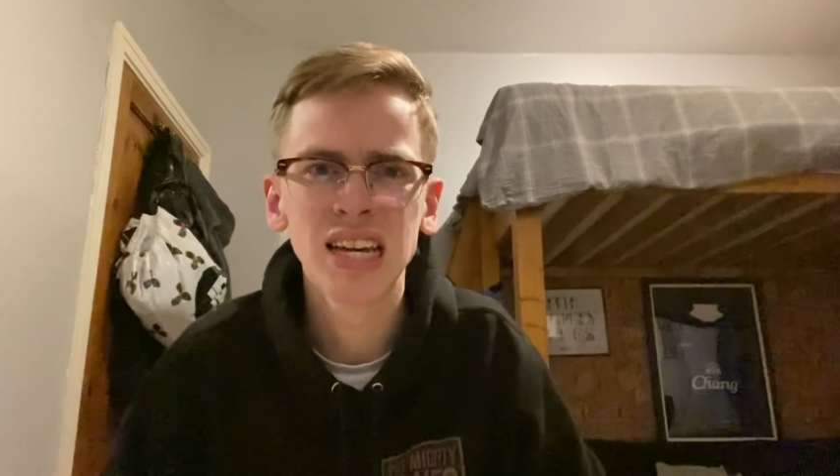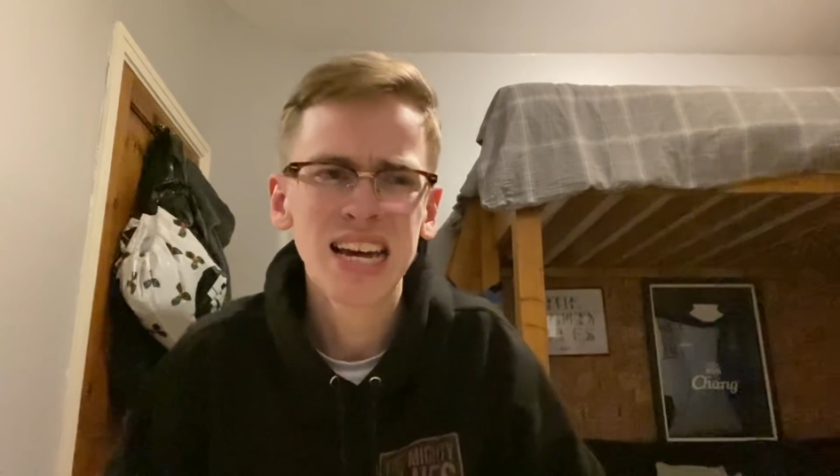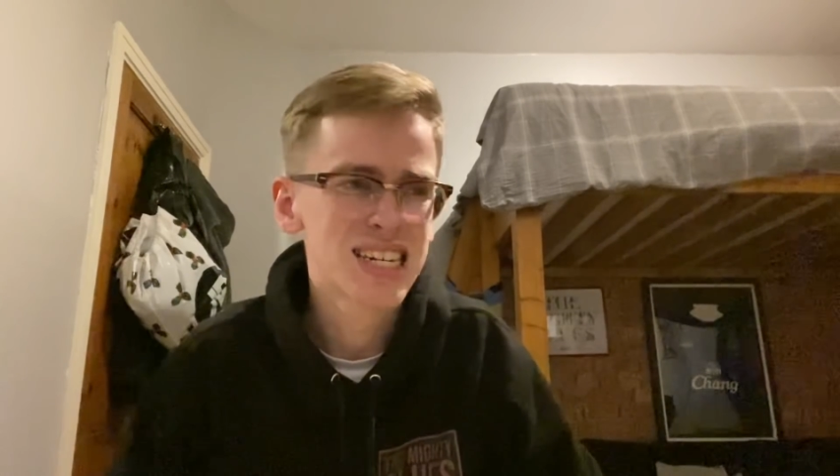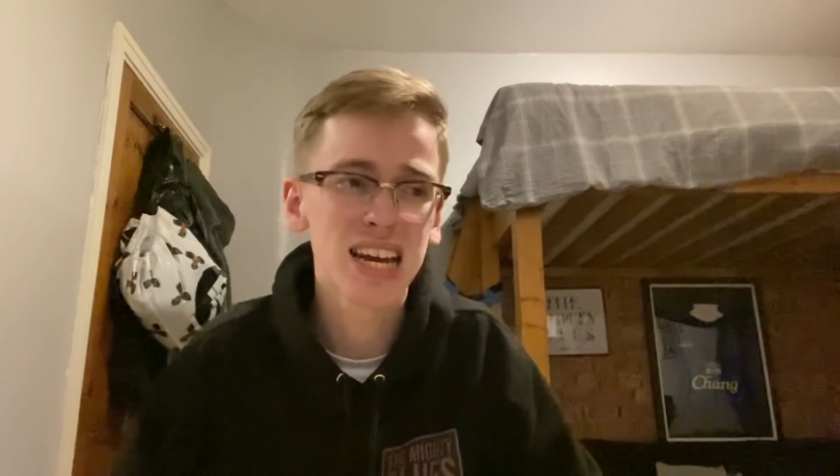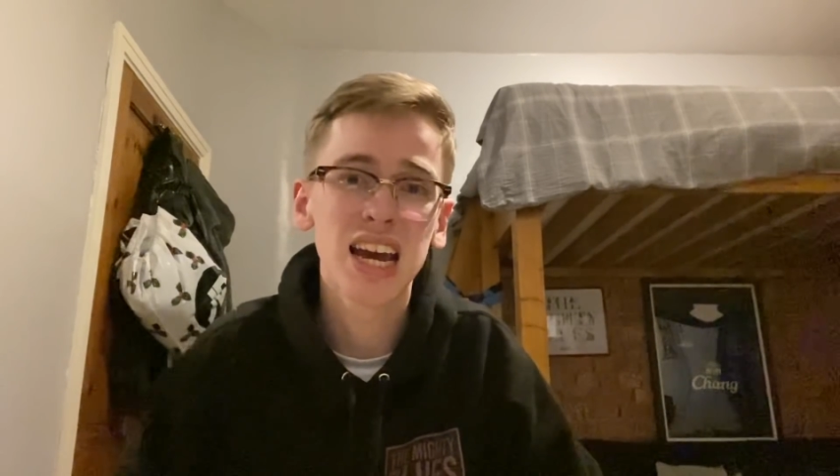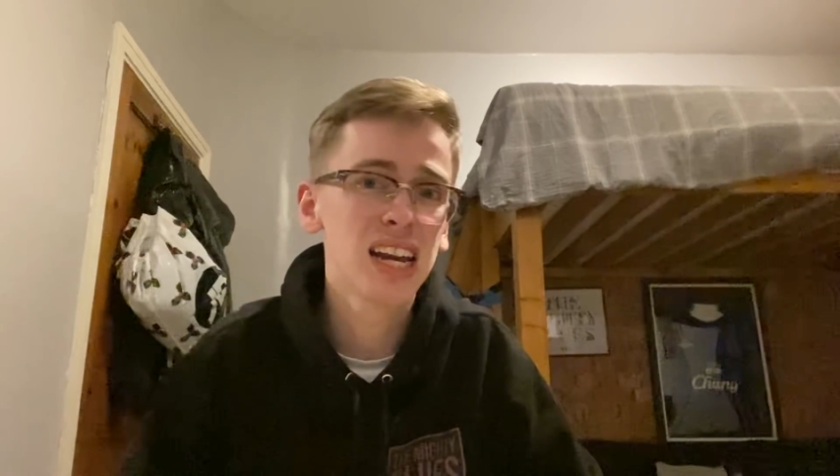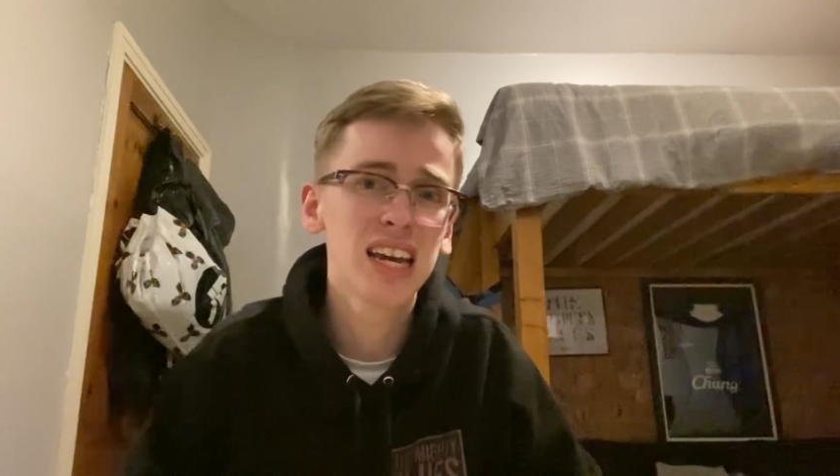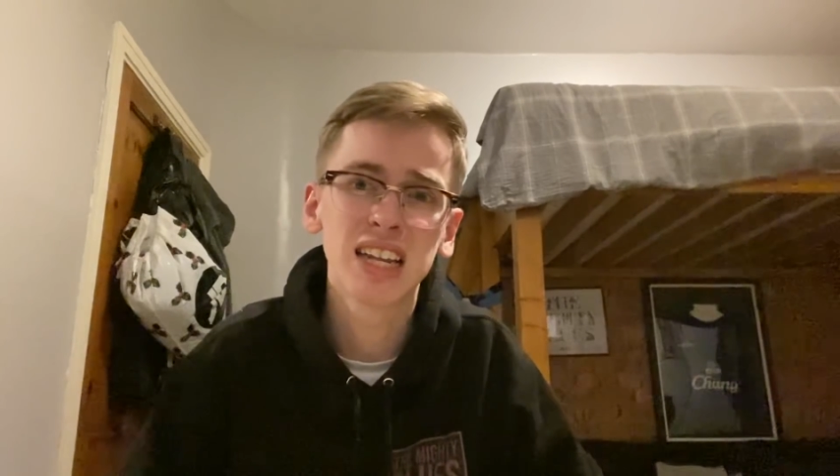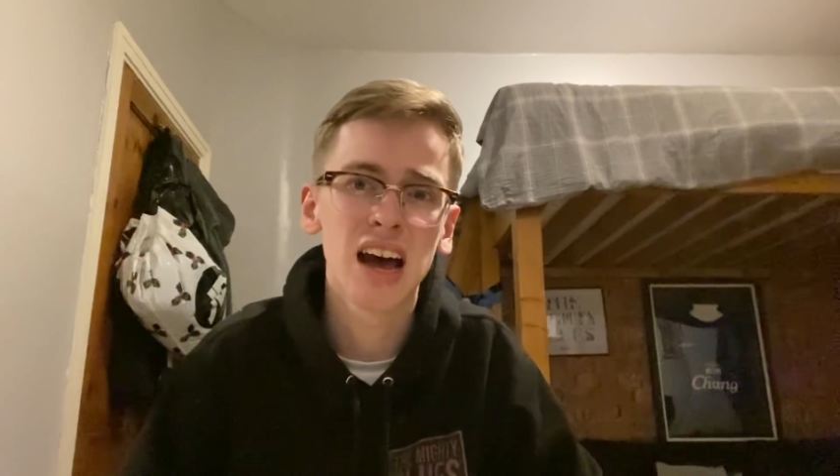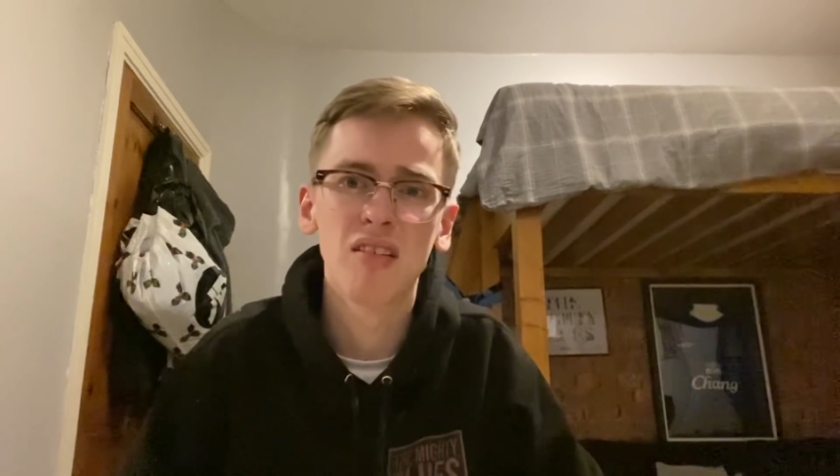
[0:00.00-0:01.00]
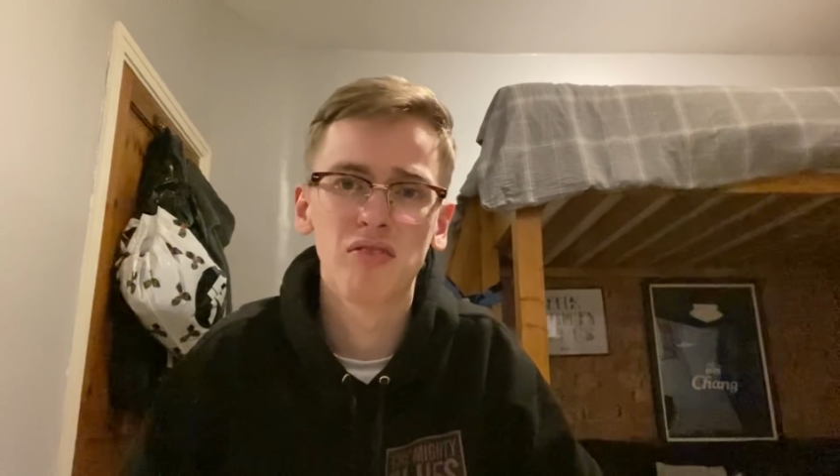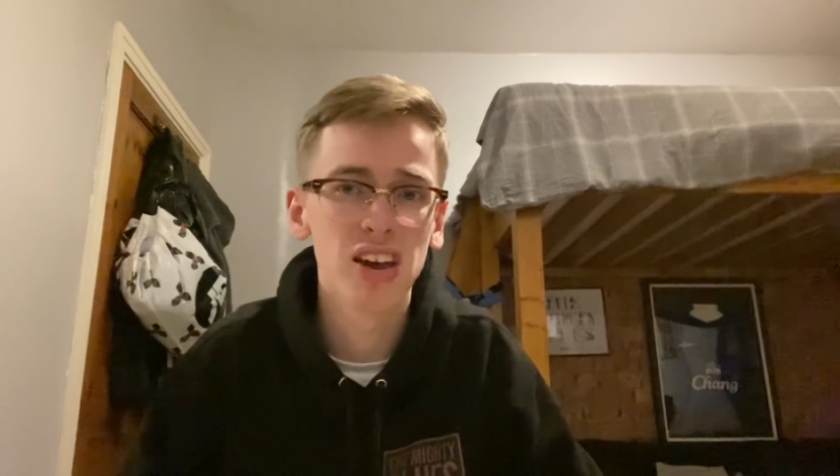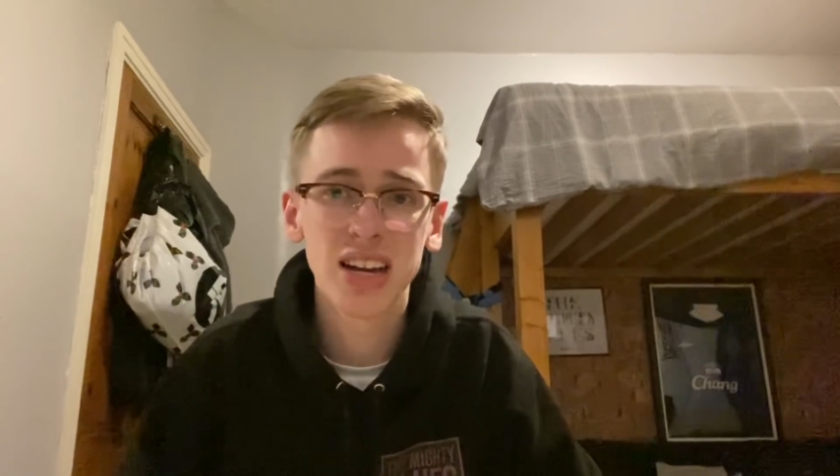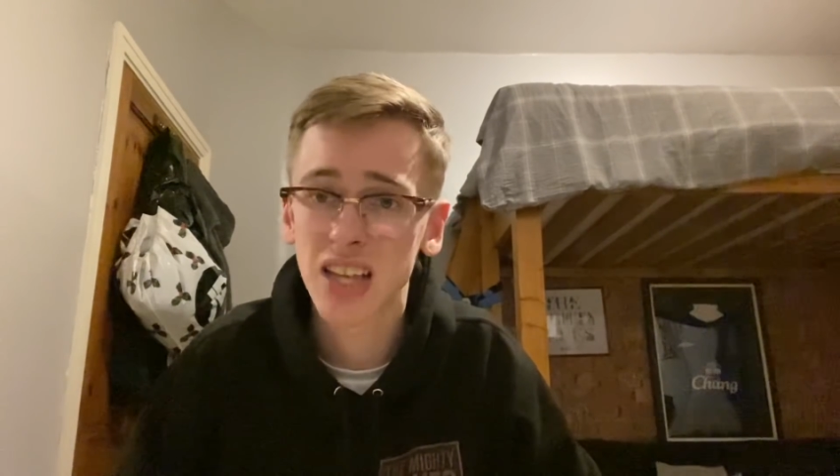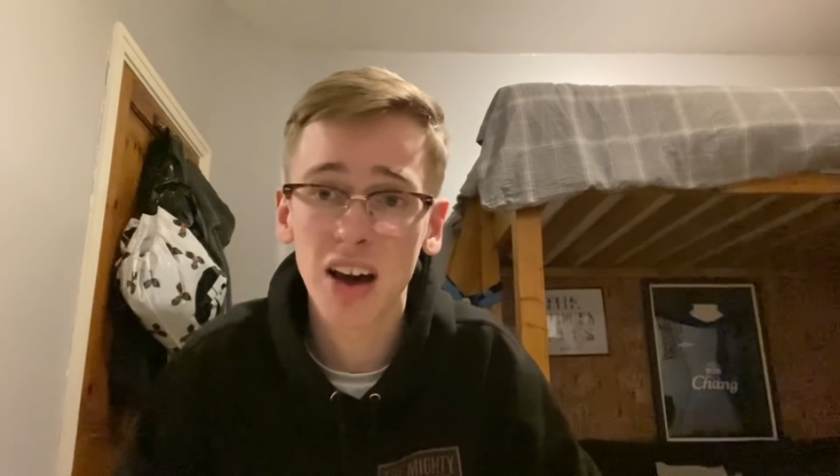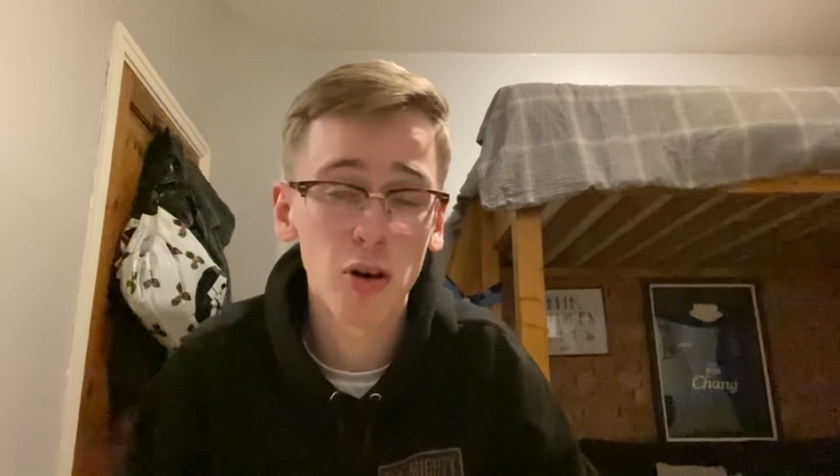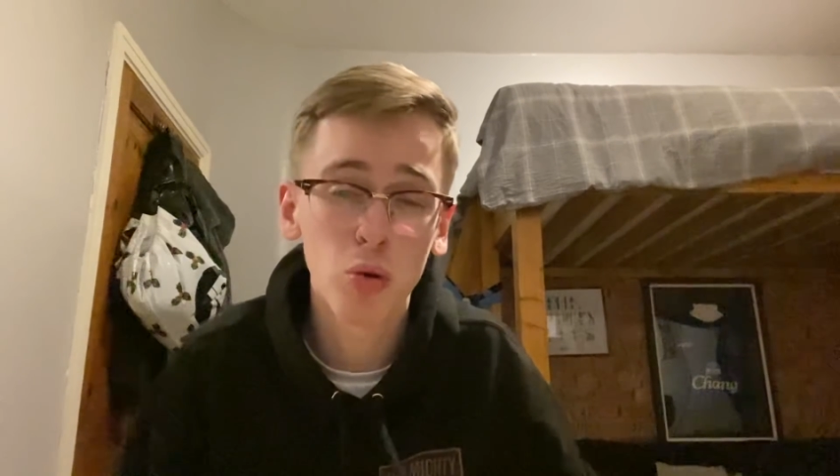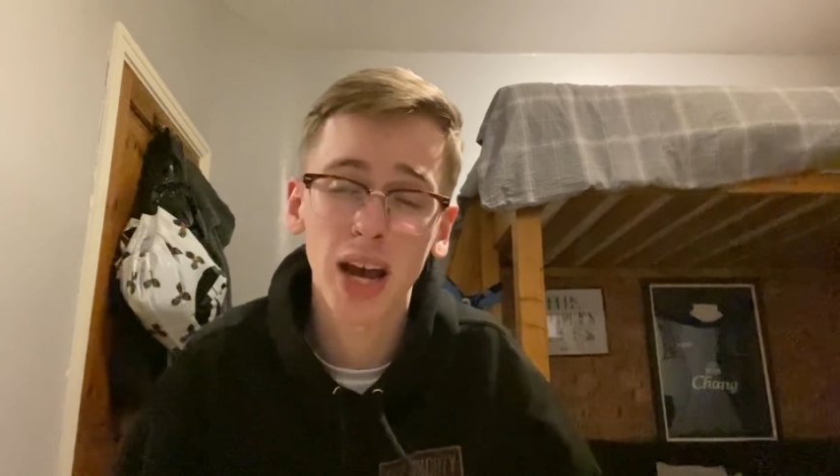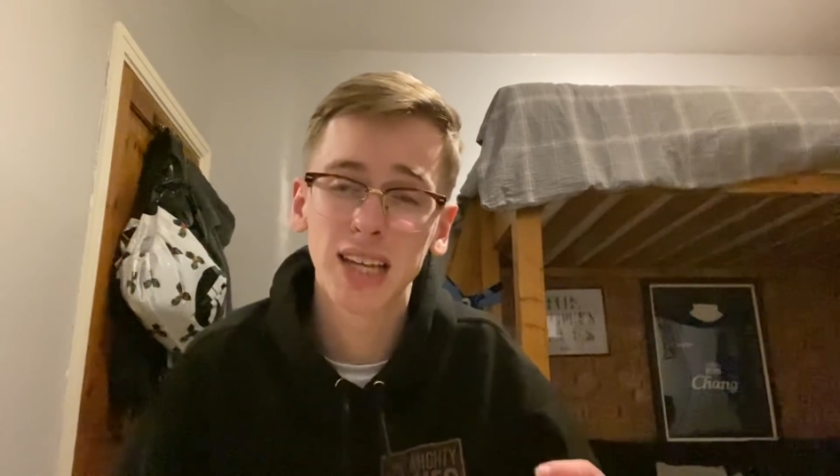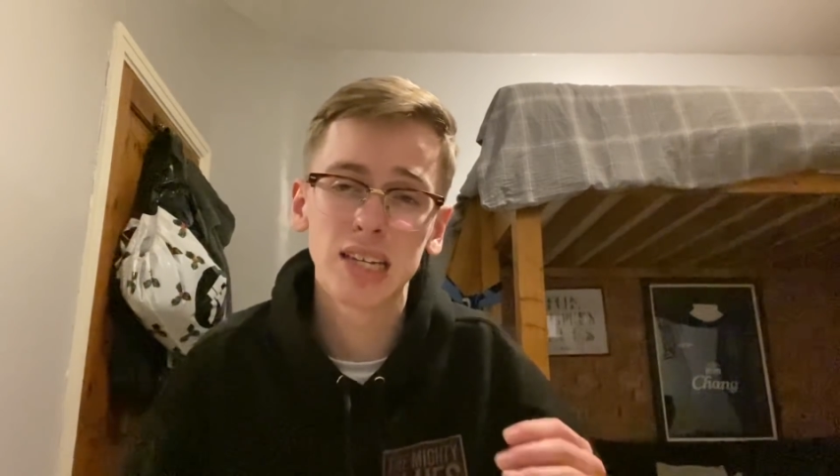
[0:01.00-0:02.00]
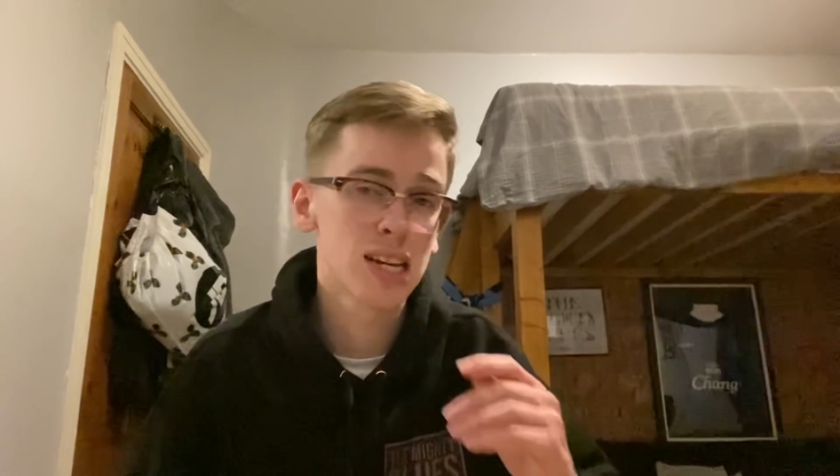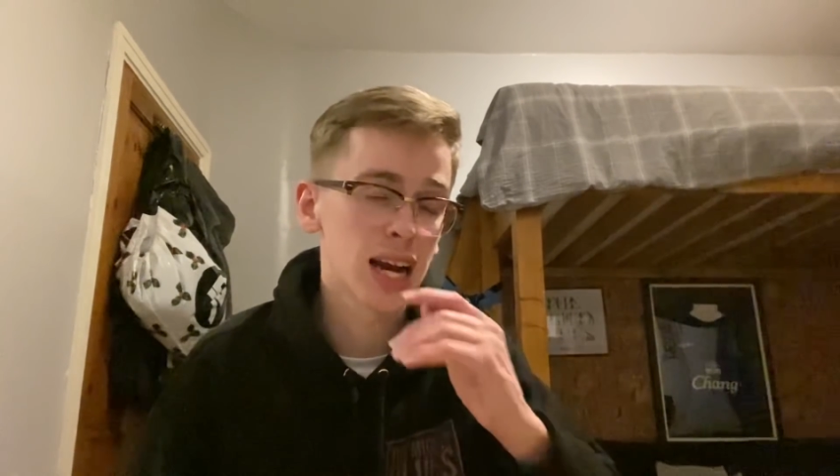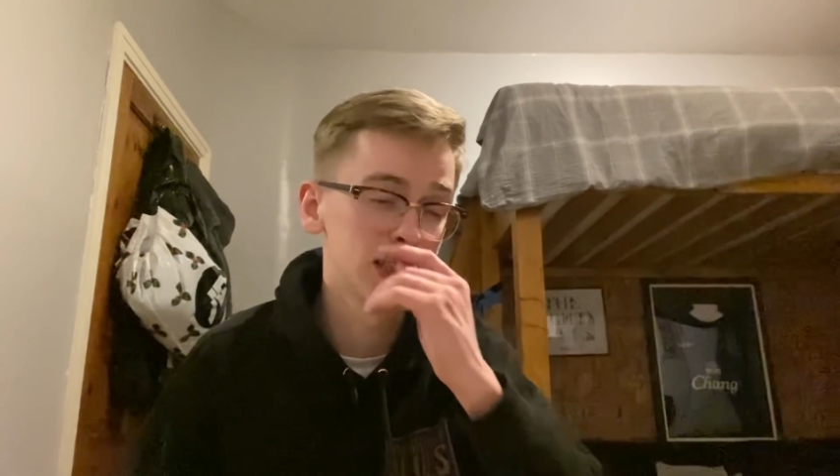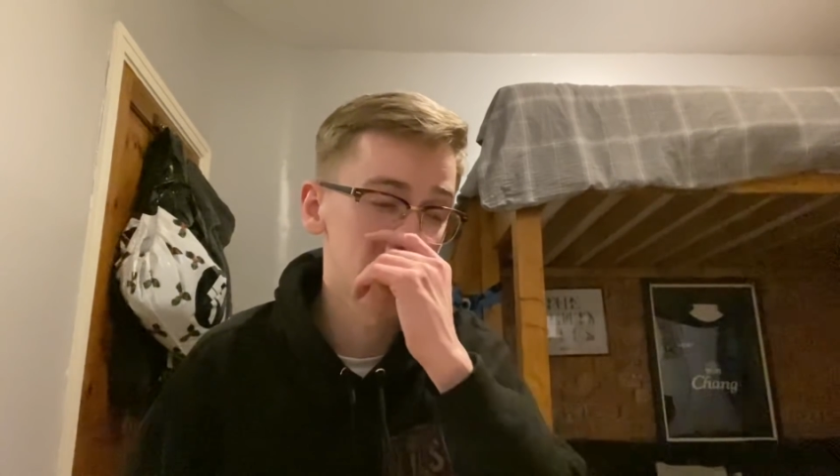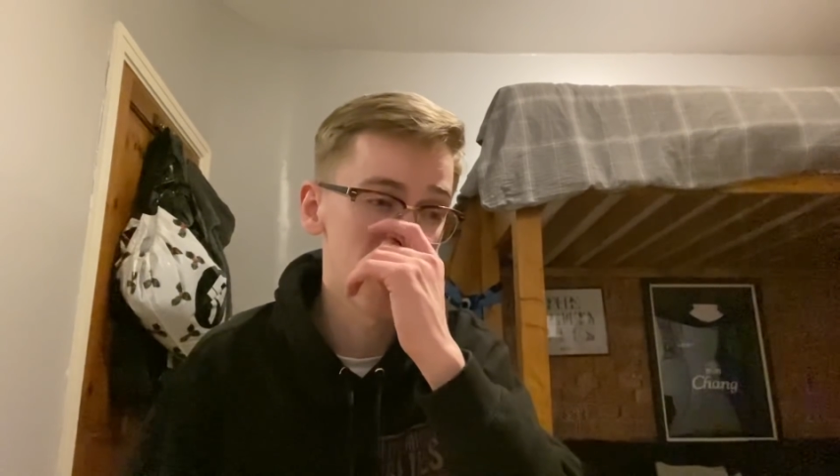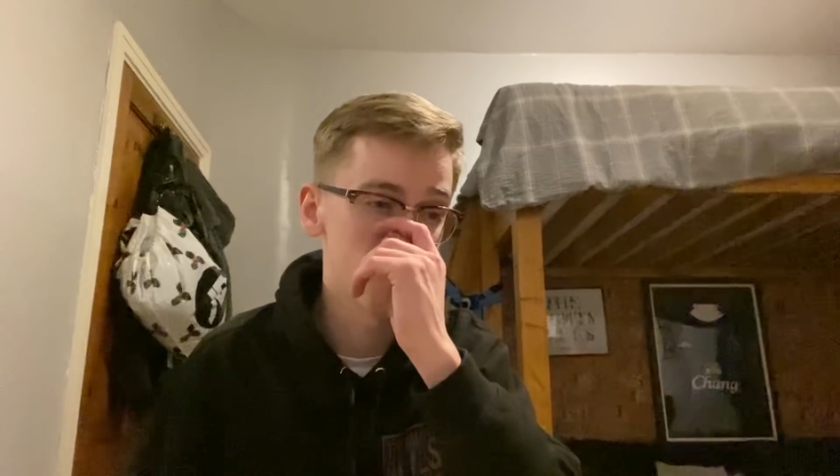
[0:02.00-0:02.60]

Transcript: Certainly in that first half, okay, in the second half,